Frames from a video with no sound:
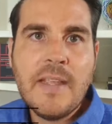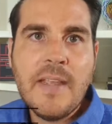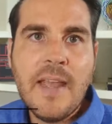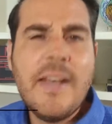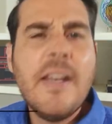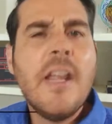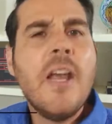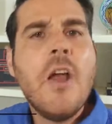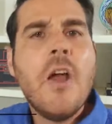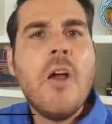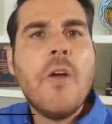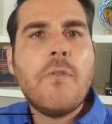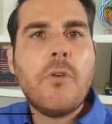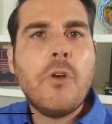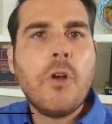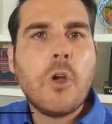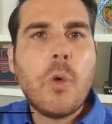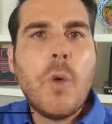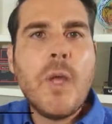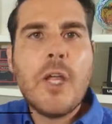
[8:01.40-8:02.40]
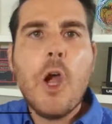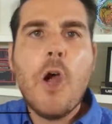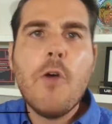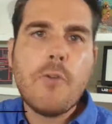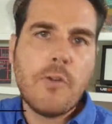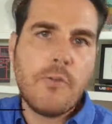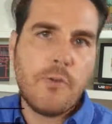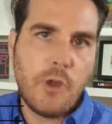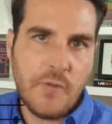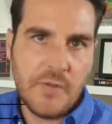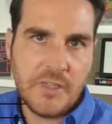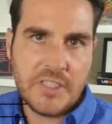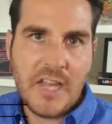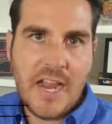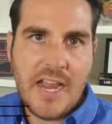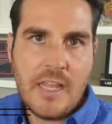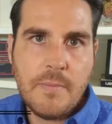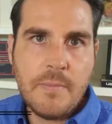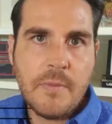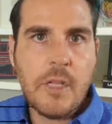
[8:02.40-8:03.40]
And for a quick overview of
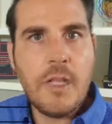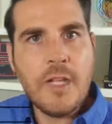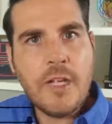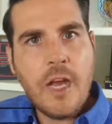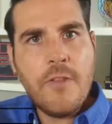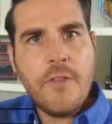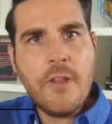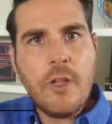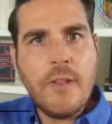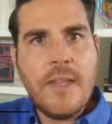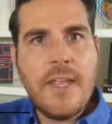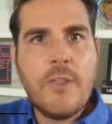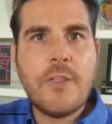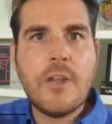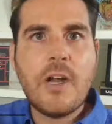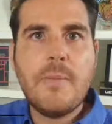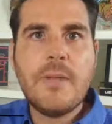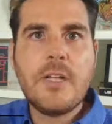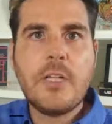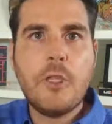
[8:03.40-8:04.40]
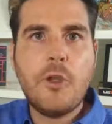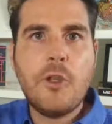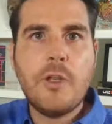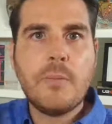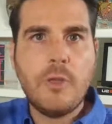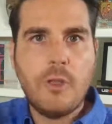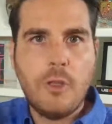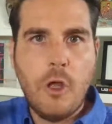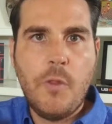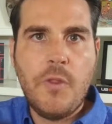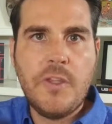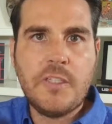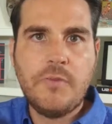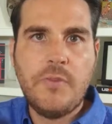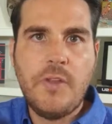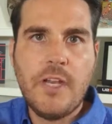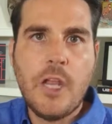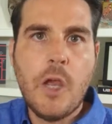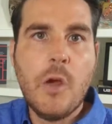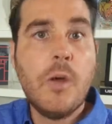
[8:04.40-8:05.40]
asylum, click on the link that I'm including below this
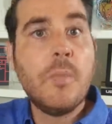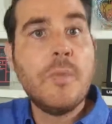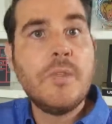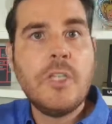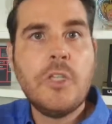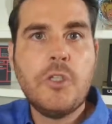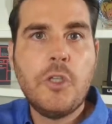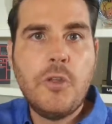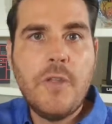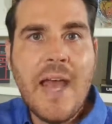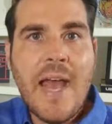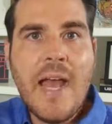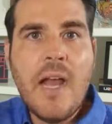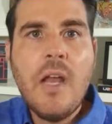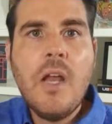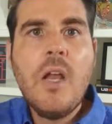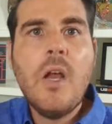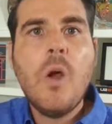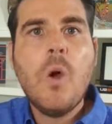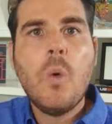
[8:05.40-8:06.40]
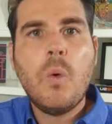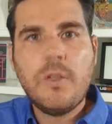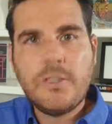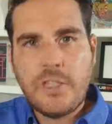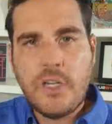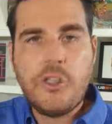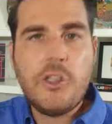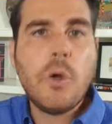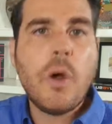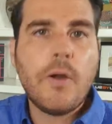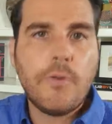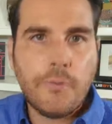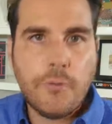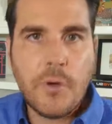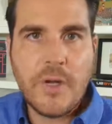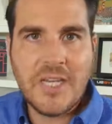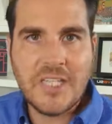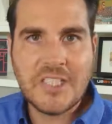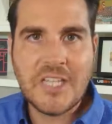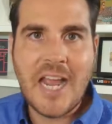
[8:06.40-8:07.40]
video. And when you do that, we'll send you our
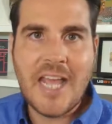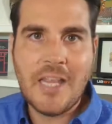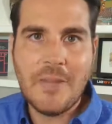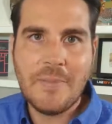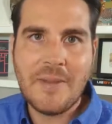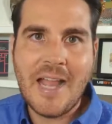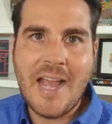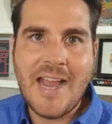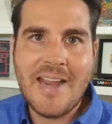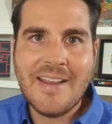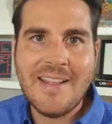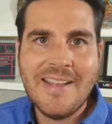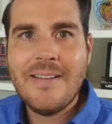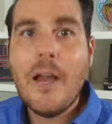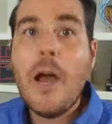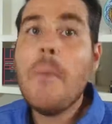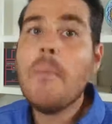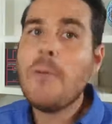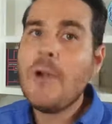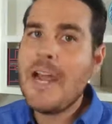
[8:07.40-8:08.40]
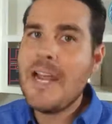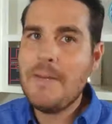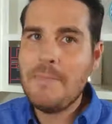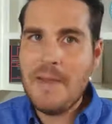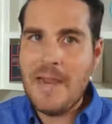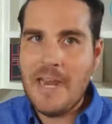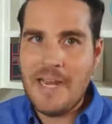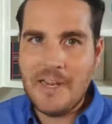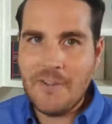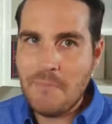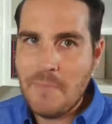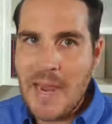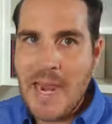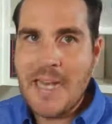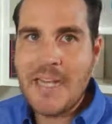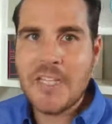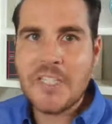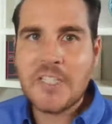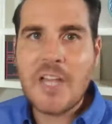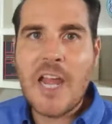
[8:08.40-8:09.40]
free asylum guide. I'm Brian Manning of
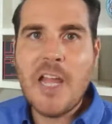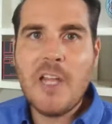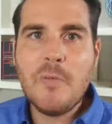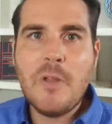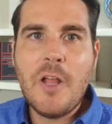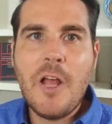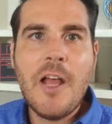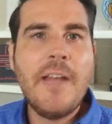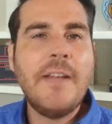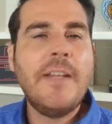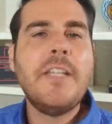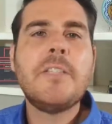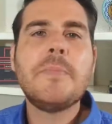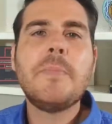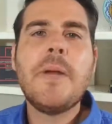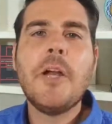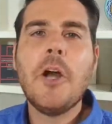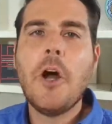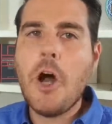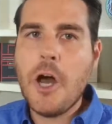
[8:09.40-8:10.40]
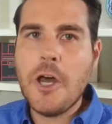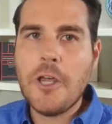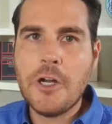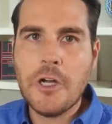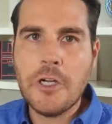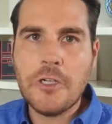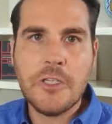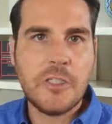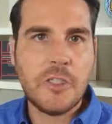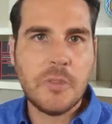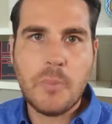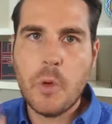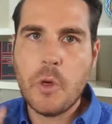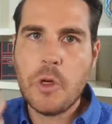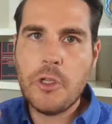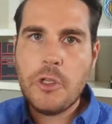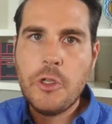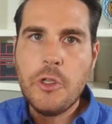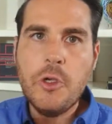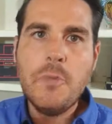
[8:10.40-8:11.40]
Manning Asylum Law, and it's my honor to
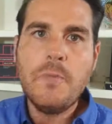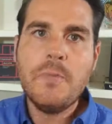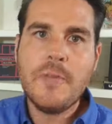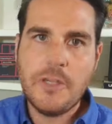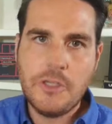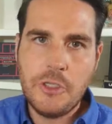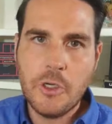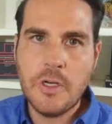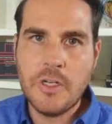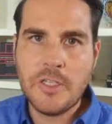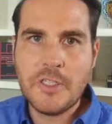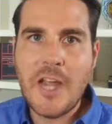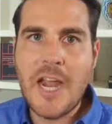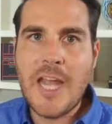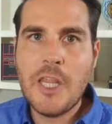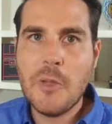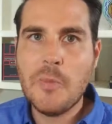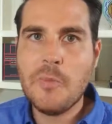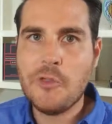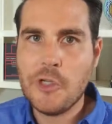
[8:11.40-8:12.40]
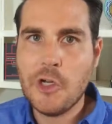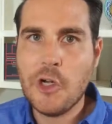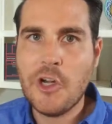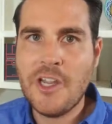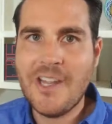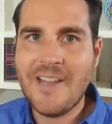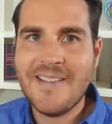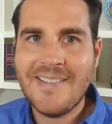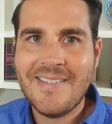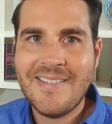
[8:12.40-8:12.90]
support you in your asylum journey.